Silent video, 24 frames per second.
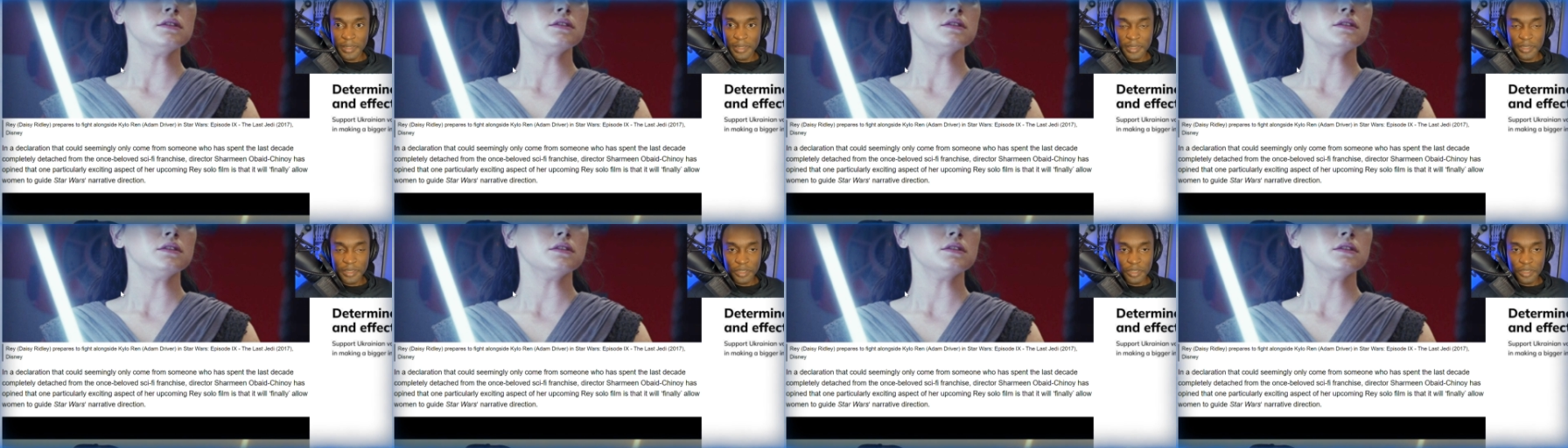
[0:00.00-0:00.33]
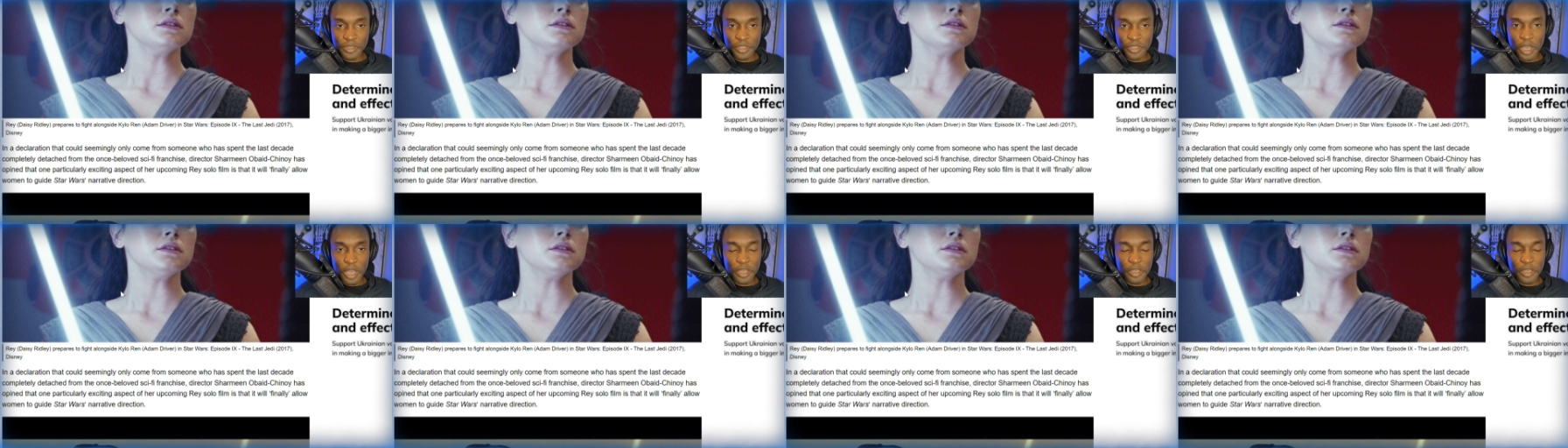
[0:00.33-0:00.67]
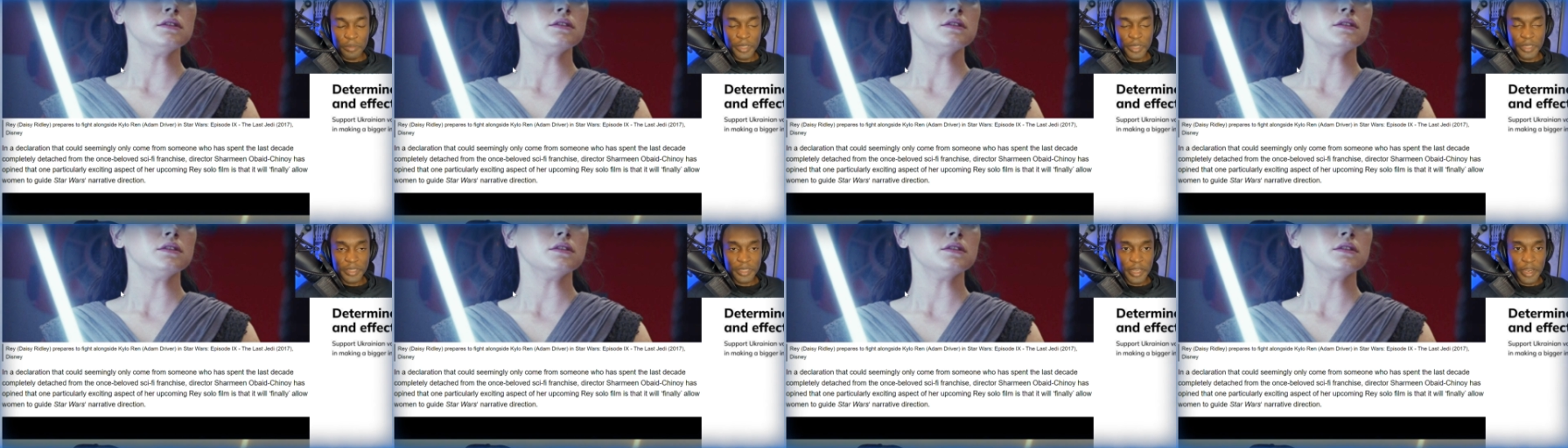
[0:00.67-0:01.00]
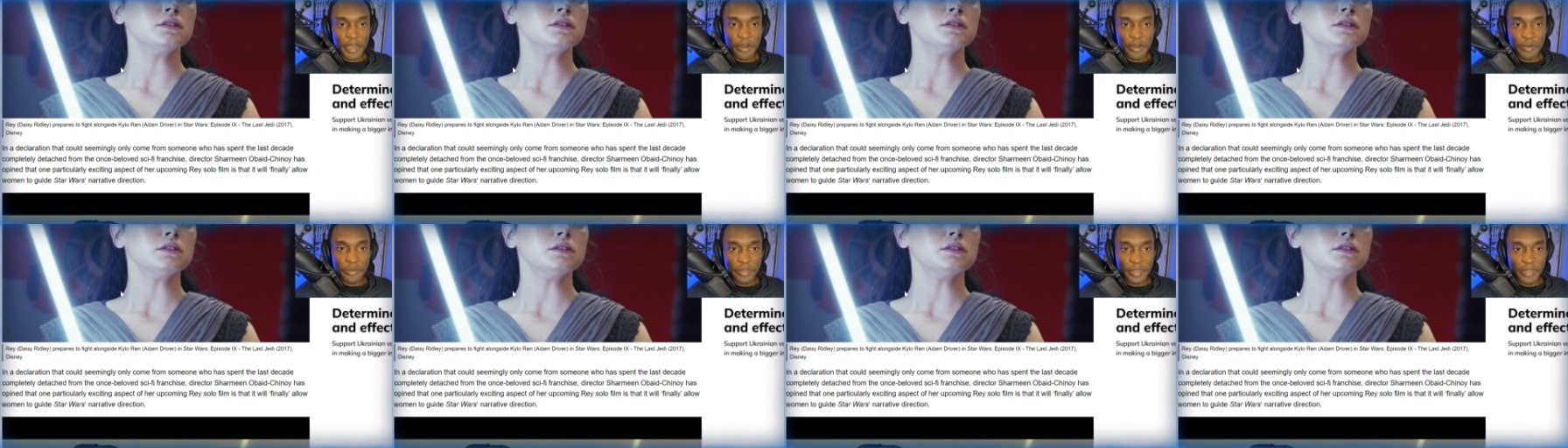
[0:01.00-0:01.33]
This is a
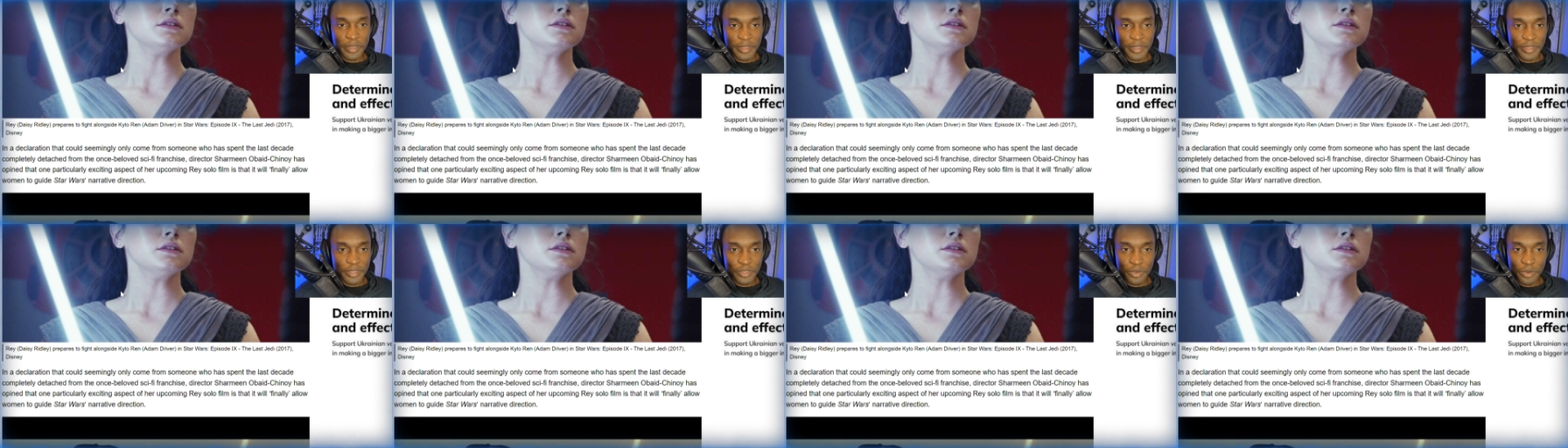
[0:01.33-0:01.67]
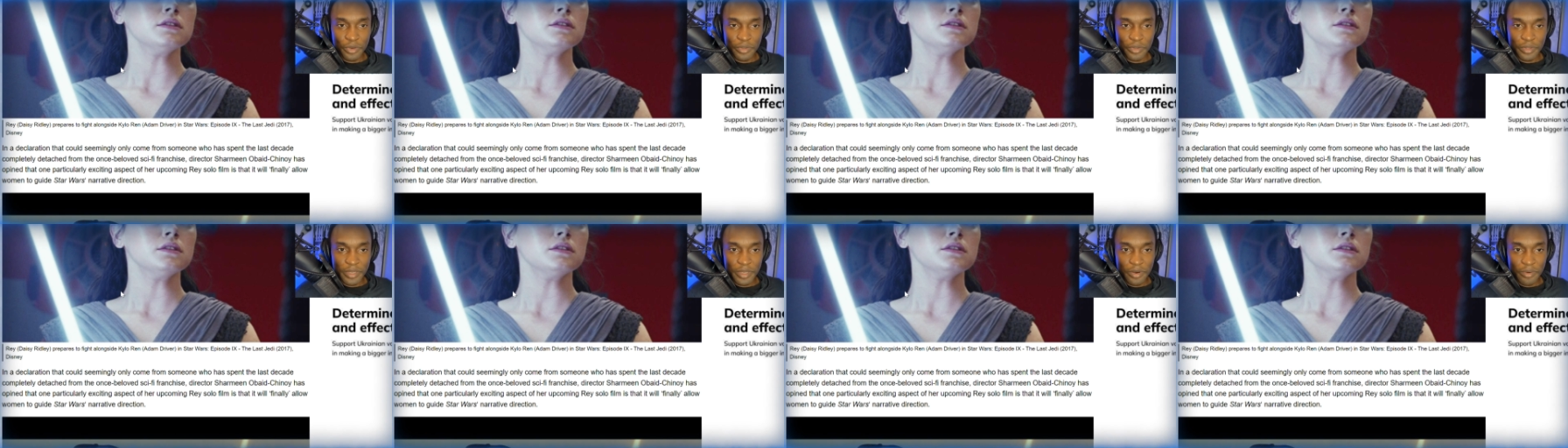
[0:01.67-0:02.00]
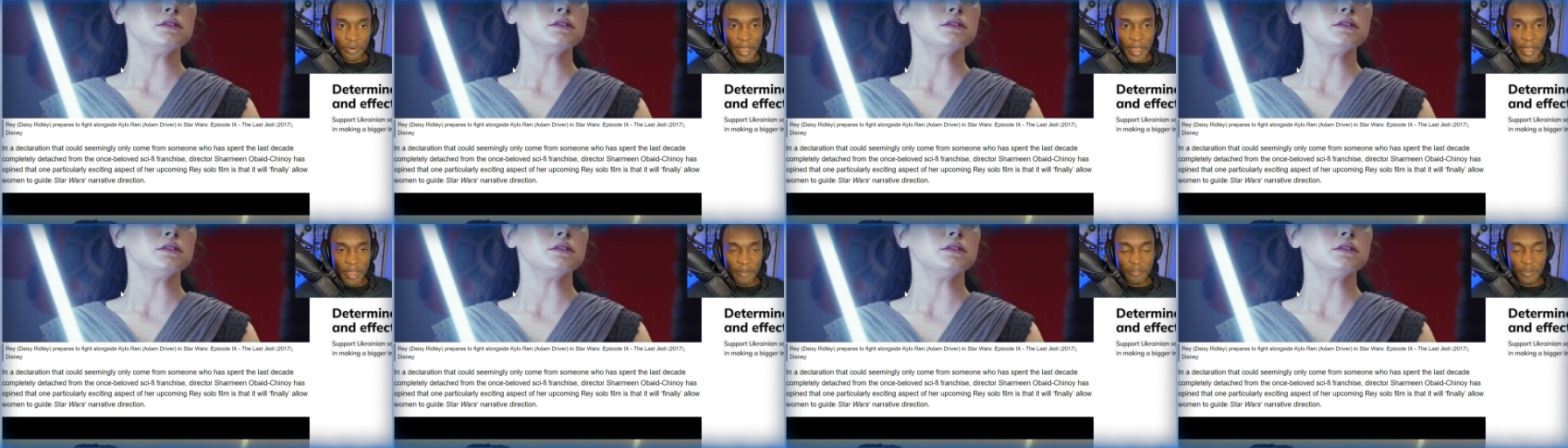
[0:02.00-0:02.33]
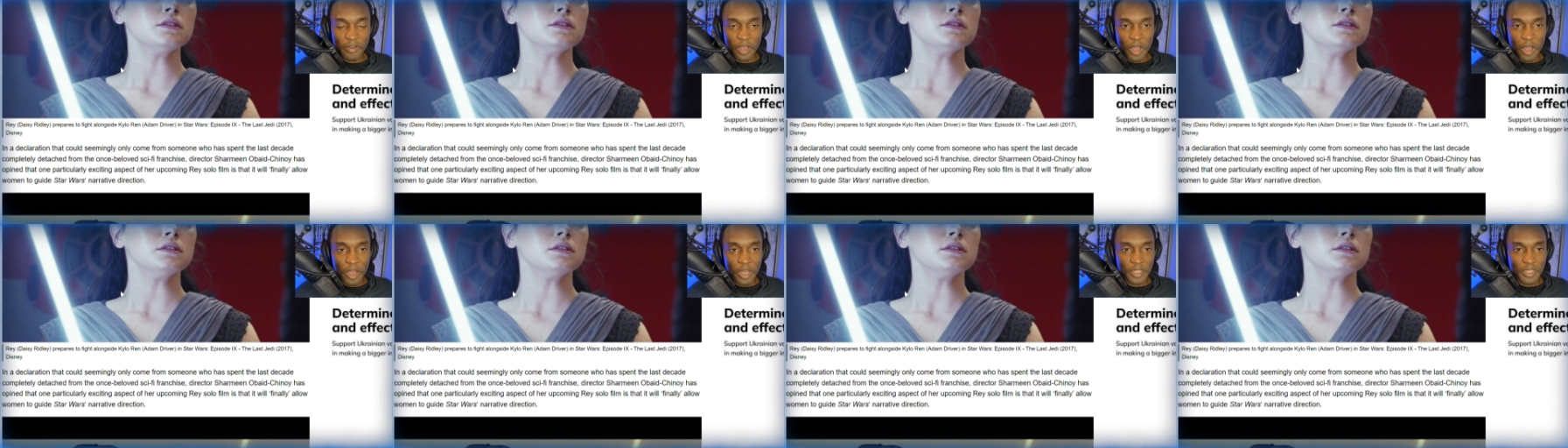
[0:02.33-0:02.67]
documentarian, so they don't have a
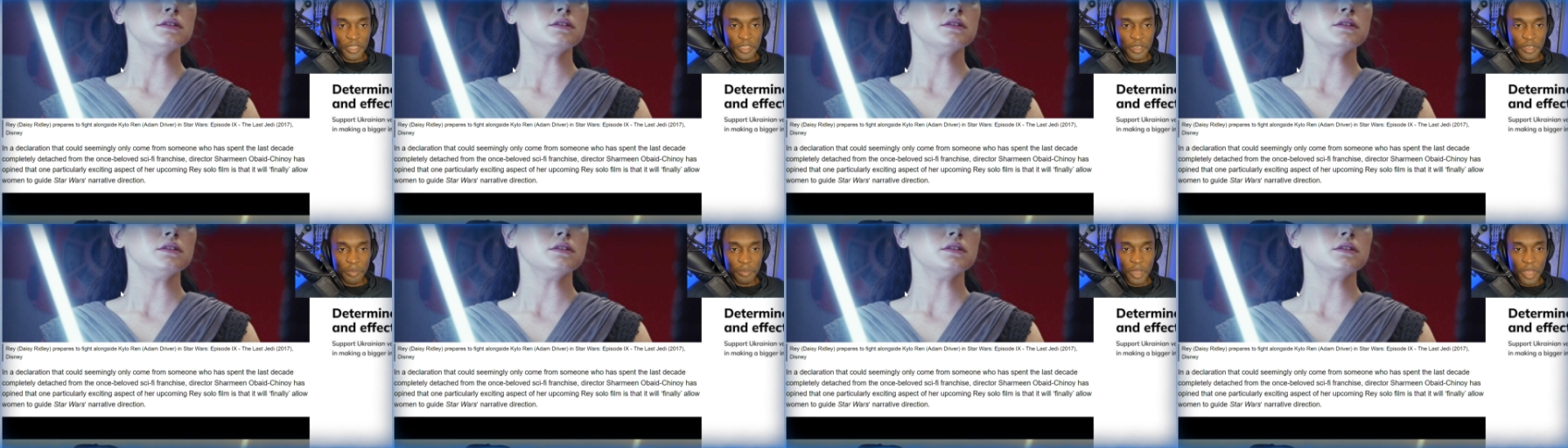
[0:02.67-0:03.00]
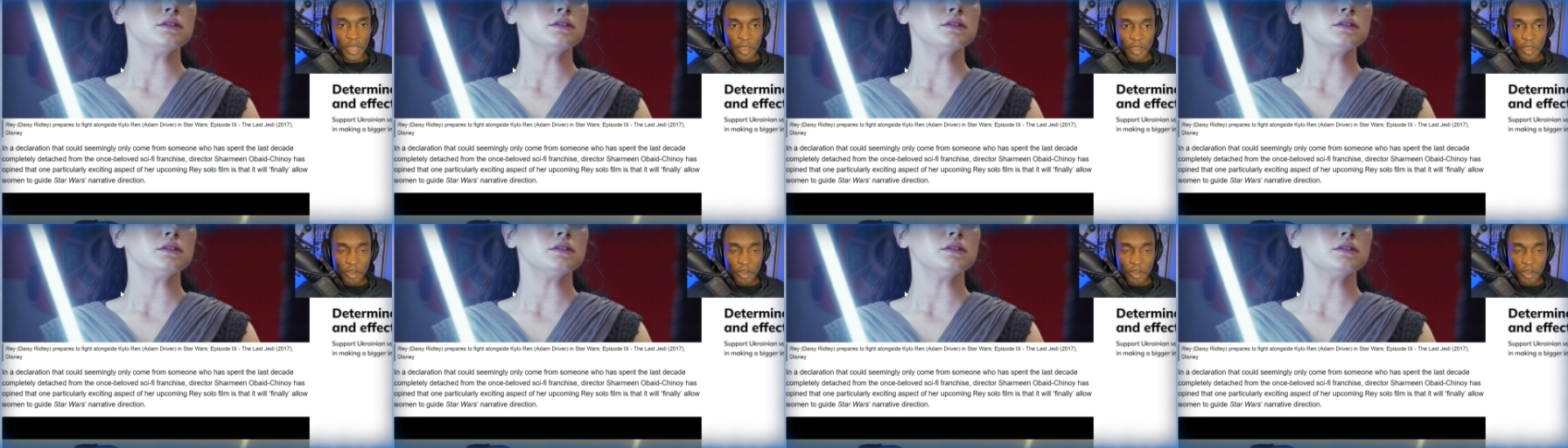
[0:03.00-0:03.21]
concept